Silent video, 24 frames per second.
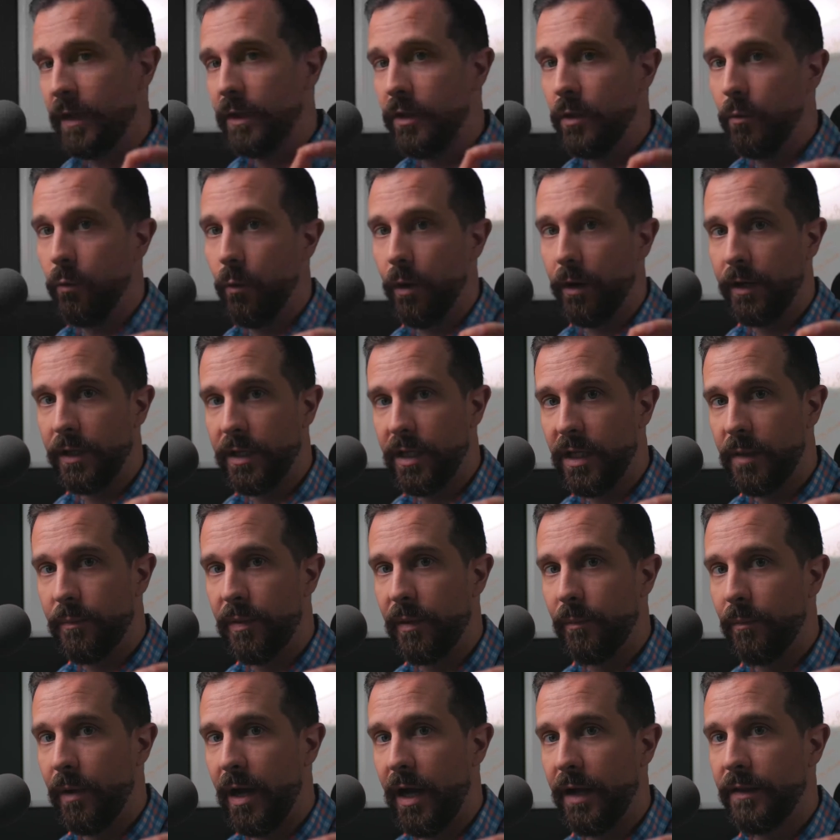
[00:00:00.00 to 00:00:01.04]
you want to keep
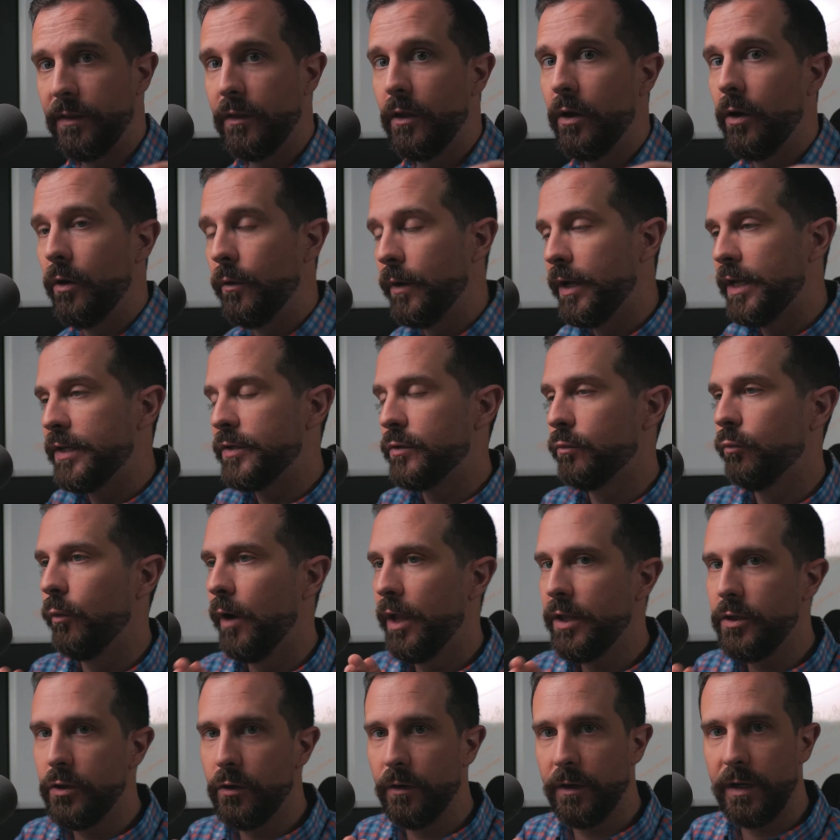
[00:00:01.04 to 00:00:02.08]
in mind, though, is
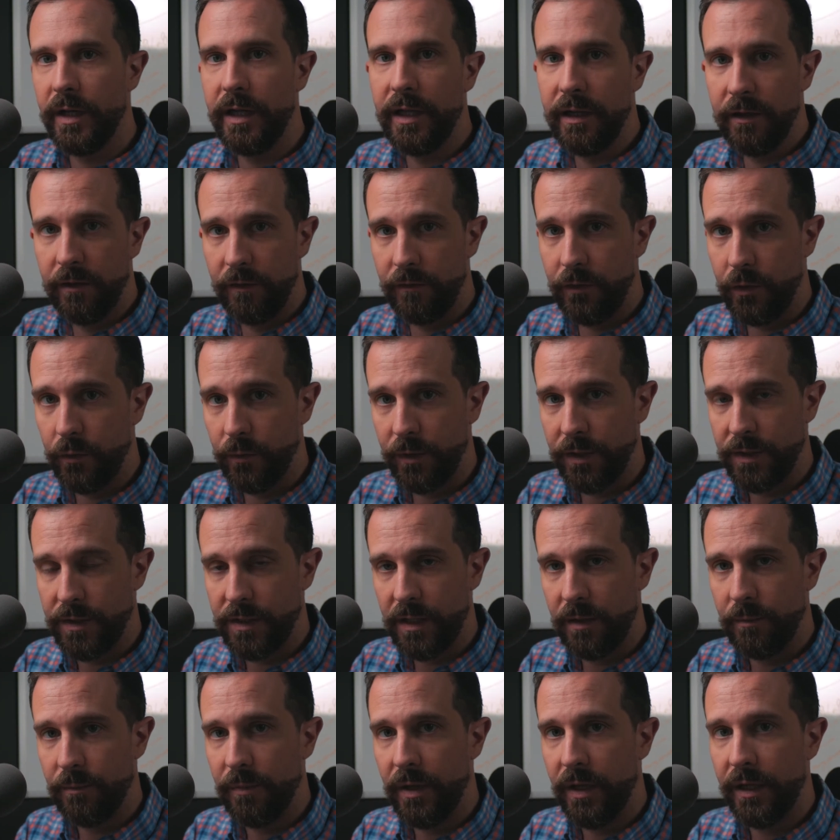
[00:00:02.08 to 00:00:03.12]
when you're interviewing
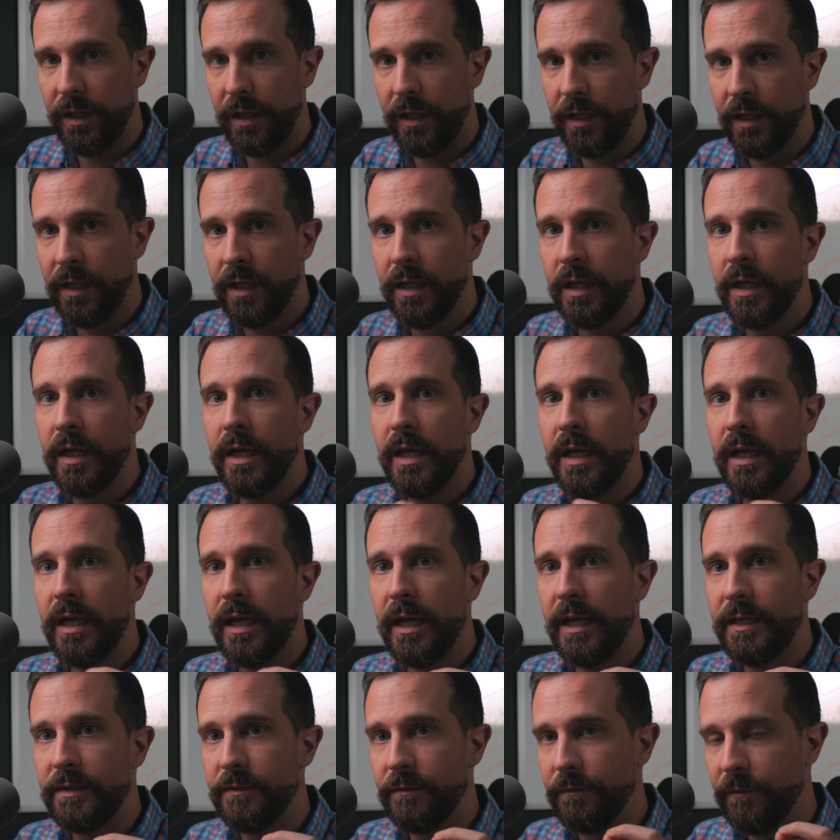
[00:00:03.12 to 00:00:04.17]
somebody,
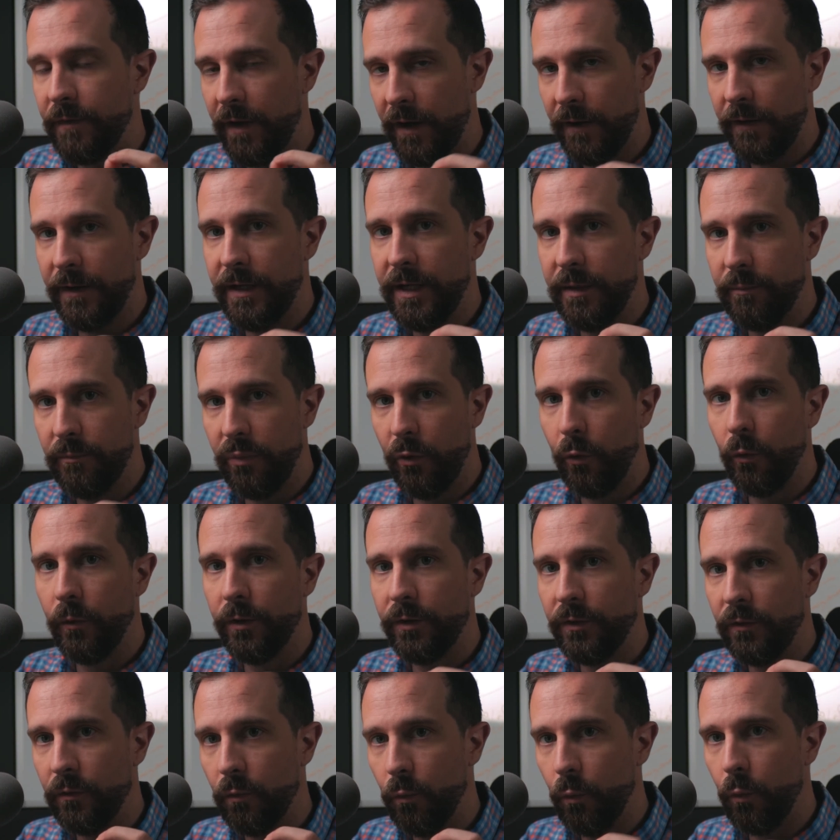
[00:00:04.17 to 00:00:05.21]
it's very
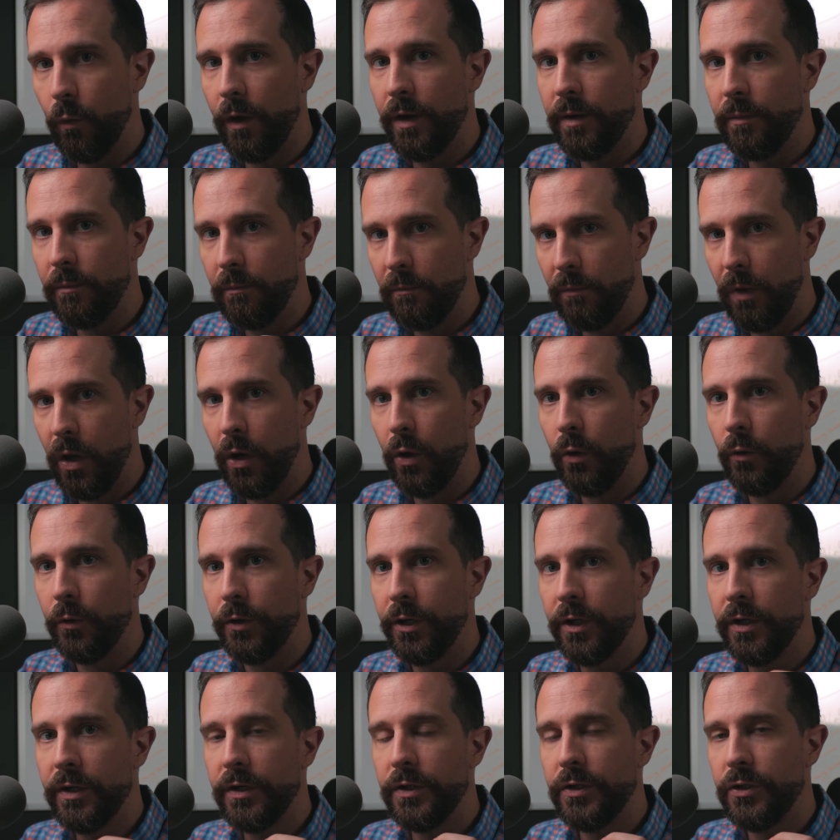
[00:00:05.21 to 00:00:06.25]
important what mode
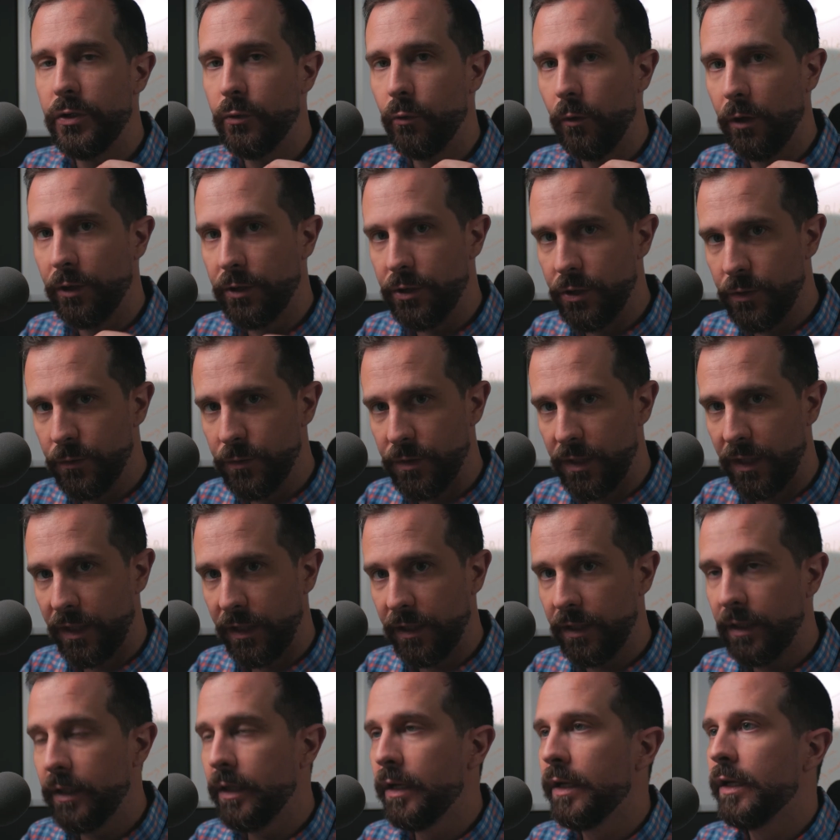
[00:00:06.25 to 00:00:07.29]
you are using.
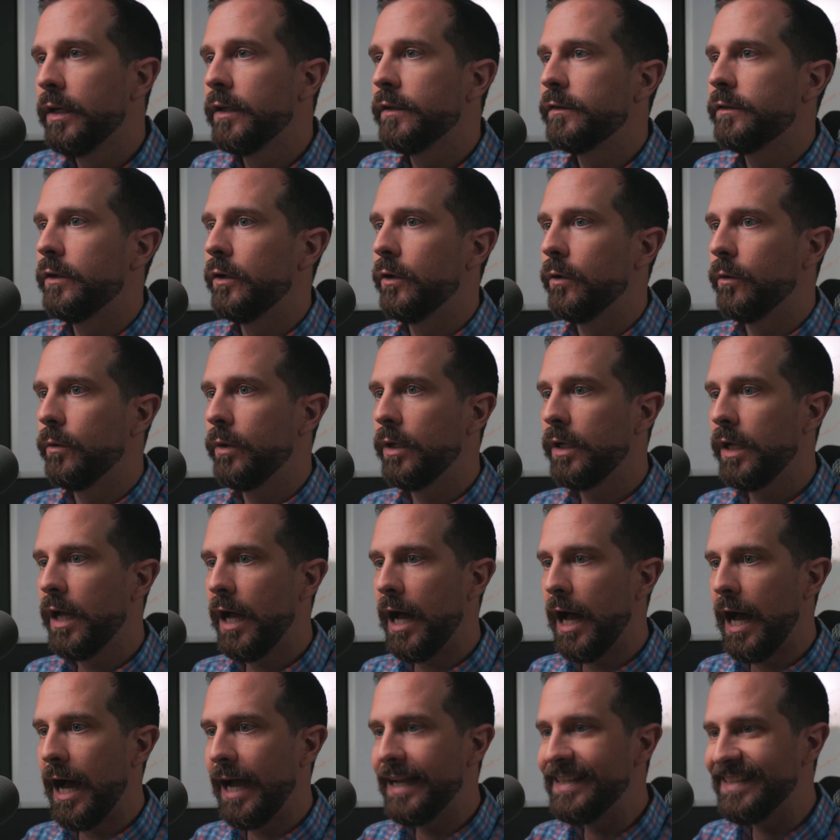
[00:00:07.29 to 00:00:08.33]
So
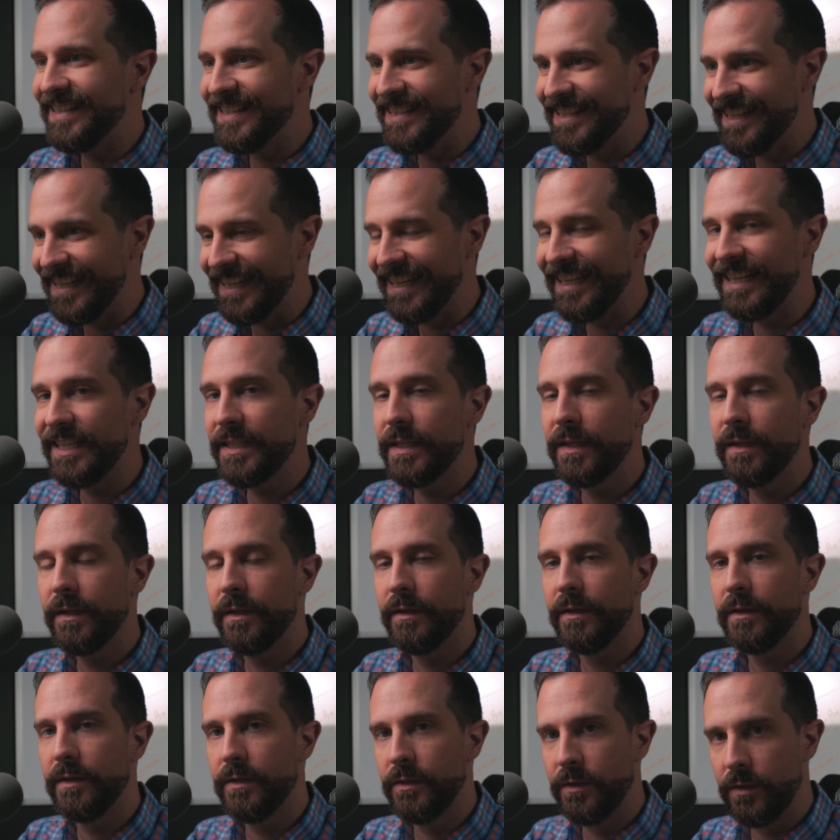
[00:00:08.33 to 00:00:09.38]
I didn't
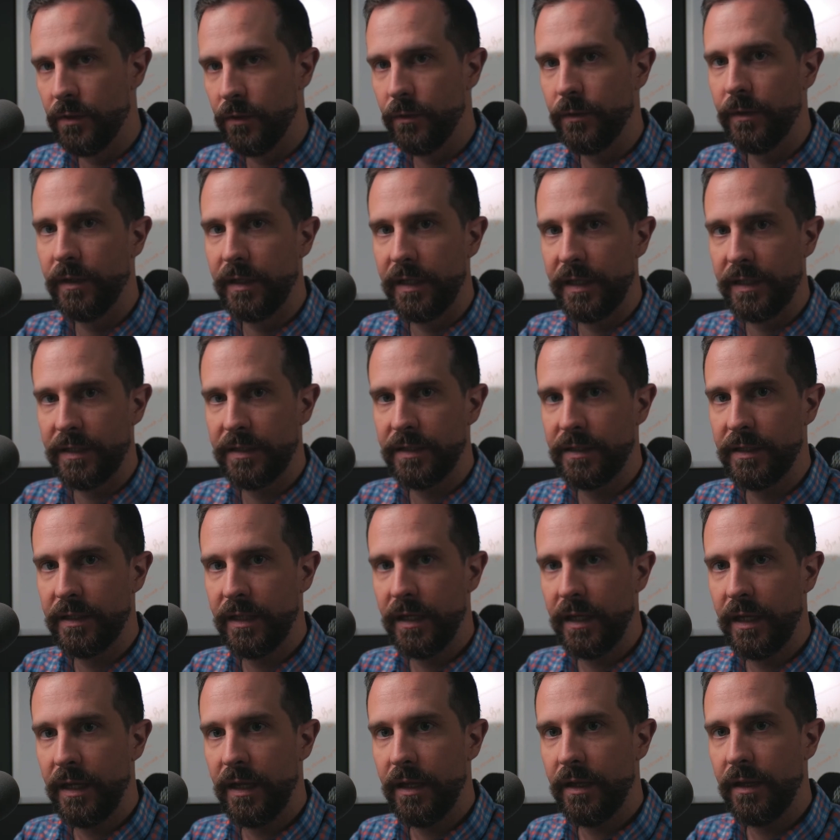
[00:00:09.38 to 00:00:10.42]
do this
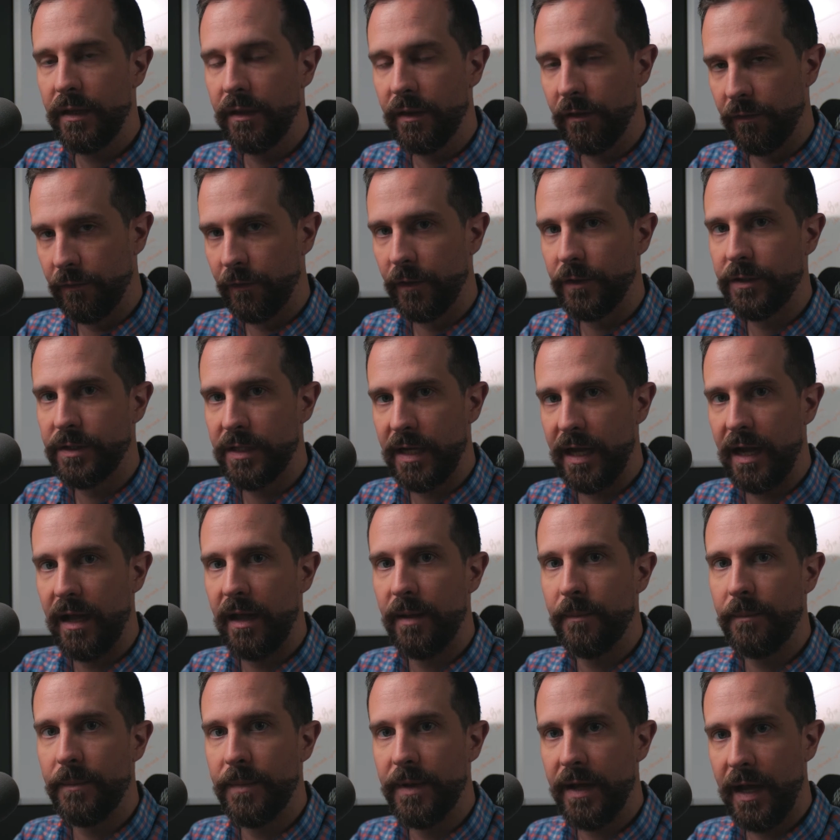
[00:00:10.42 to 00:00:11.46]
the first
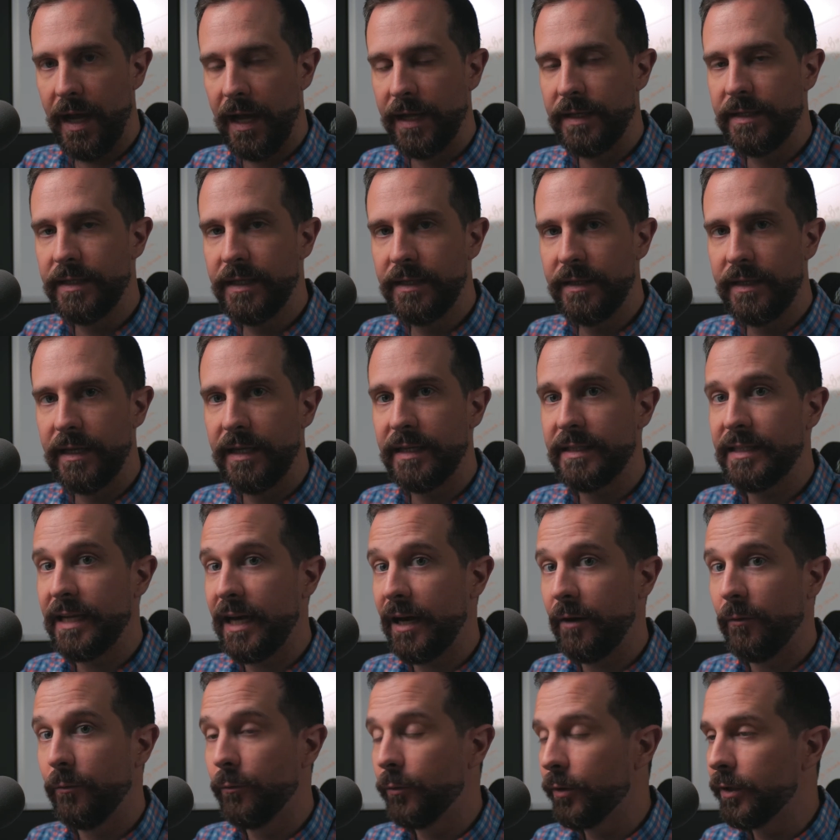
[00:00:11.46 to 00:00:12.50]
time I did this, and I
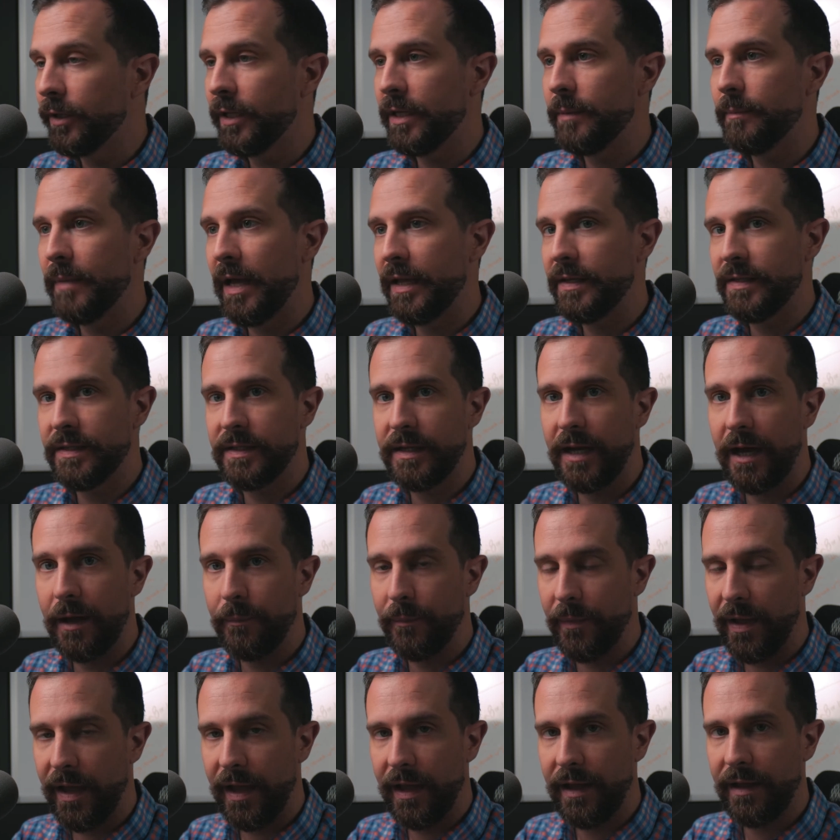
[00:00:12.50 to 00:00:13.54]
really messed
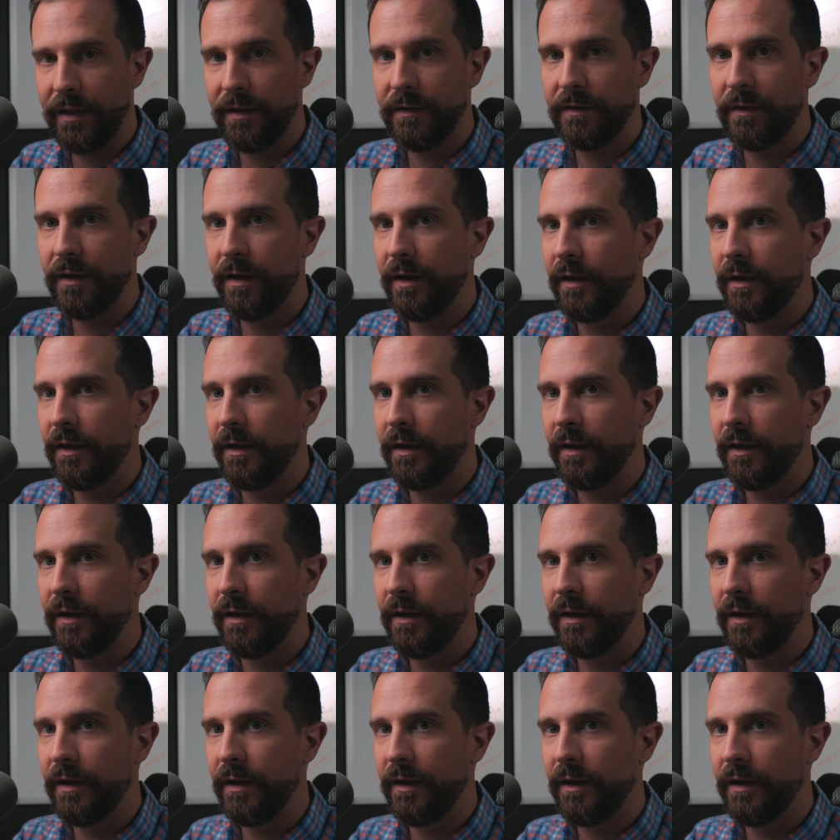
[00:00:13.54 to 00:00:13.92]
up. And